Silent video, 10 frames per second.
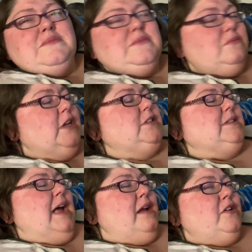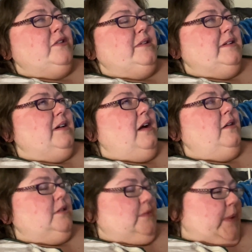much sadder than I
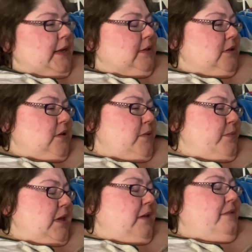expected to be.